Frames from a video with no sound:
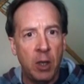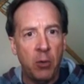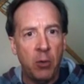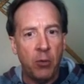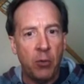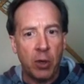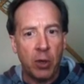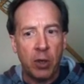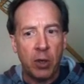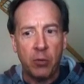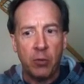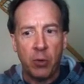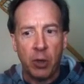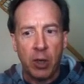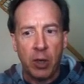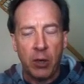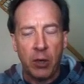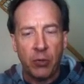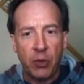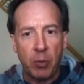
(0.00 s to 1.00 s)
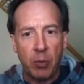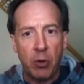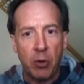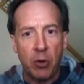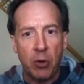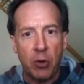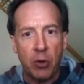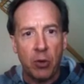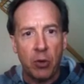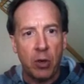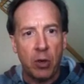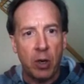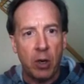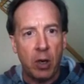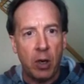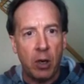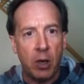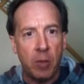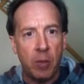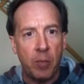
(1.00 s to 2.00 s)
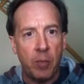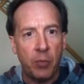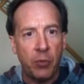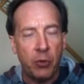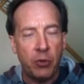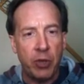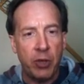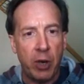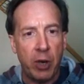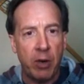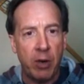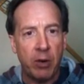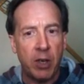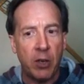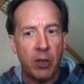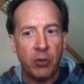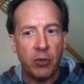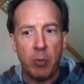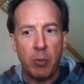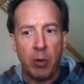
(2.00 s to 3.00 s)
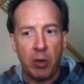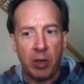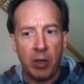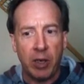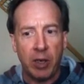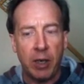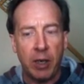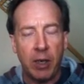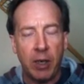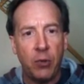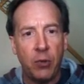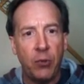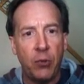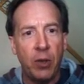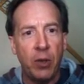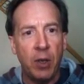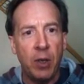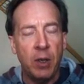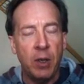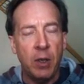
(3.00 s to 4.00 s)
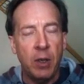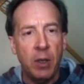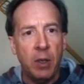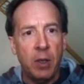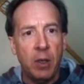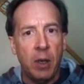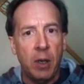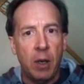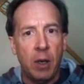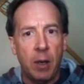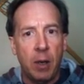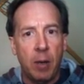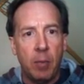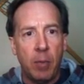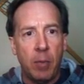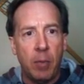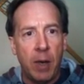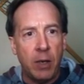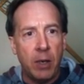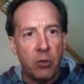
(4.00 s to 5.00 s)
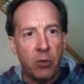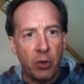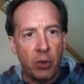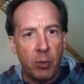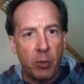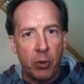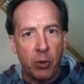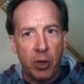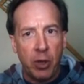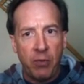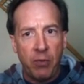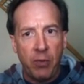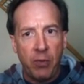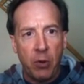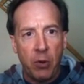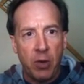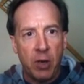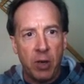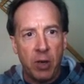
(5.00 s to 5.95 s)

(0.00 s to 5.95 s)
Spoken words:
for customer to generate customer leads, I usually put a phone